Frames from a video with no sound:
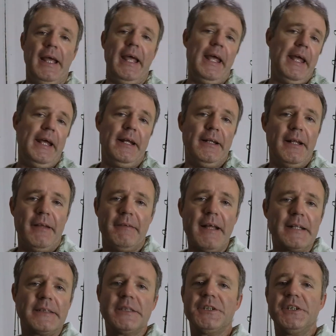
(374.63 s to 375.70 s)
And
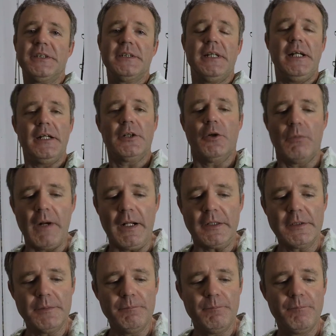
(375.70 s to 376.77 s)
that's just
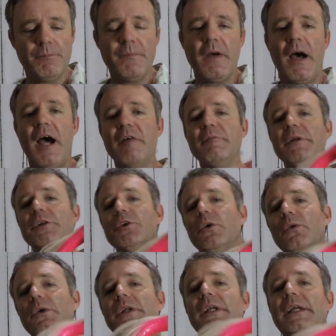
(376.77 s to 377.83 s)
incorrect. I've been
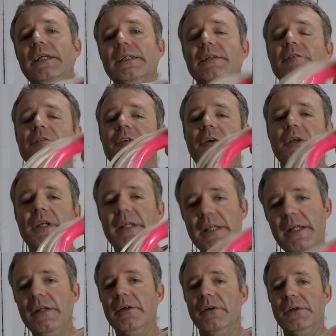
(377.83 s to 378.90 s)
trolling these for
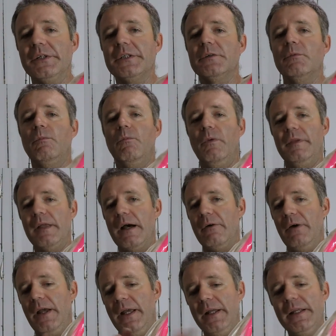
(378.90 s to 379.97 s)
years
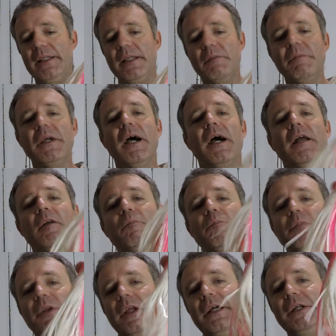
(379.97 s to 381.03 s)
without anything behind them,
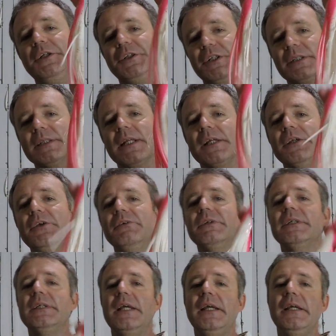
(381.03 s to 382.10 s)
playing just like you
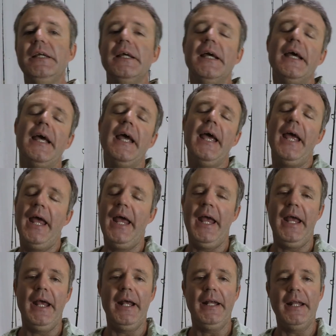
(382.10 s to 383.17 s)
see.
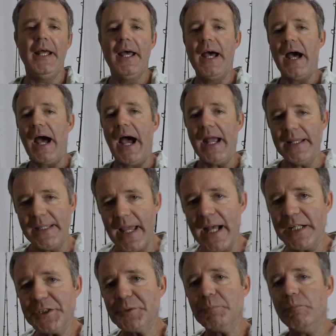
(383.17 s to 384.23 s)
And I
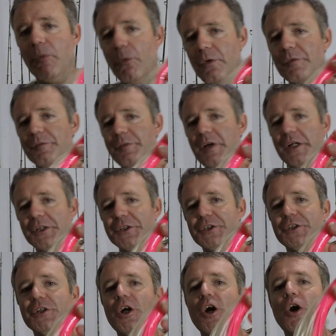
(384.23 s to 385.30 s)
catch more
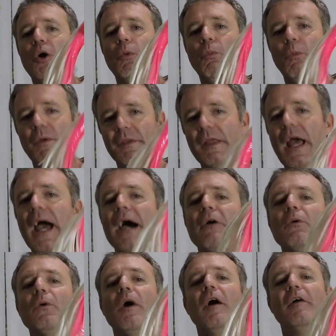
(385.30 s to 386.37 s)
fish
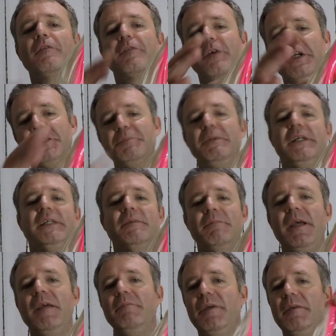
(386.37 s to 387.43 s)
without a fresh piece of
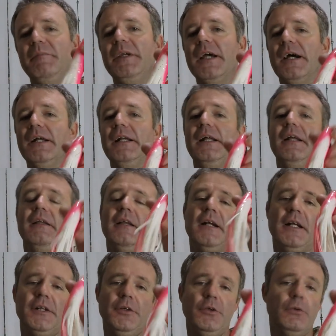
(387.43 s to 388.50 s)
bait being behind it than
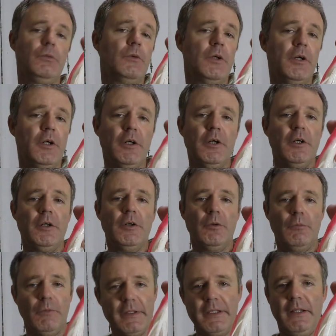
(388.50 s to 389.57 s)
I do
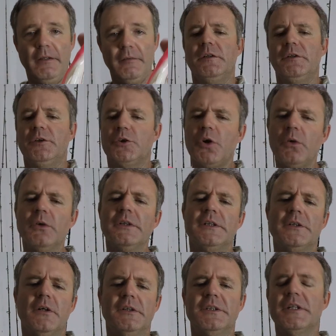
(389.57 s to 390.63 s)
with it. Trolling
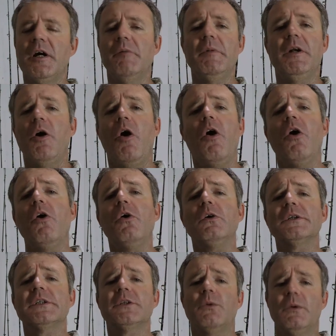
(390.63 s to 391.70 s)
skirts come in all
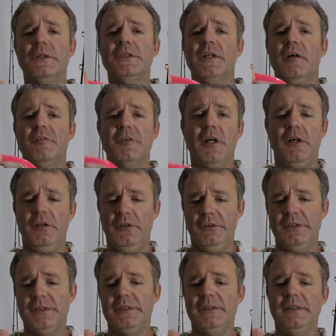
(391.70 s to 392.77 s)
sorts of
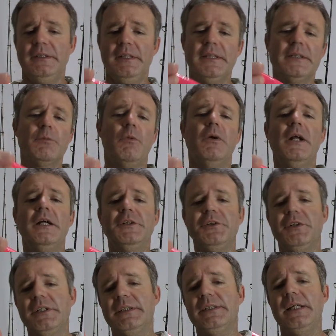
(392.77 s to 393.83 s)
colors. This one, as
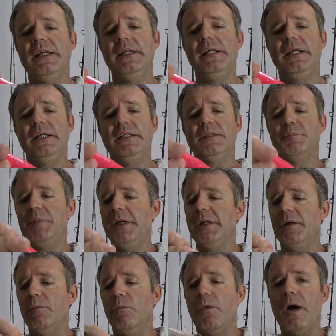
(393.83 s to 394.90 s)
you can see, is pink
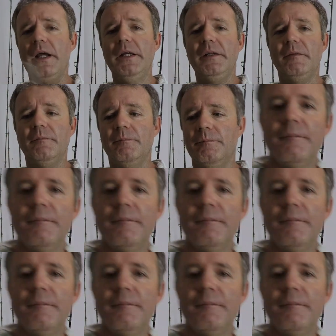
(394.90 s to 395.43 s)
and white.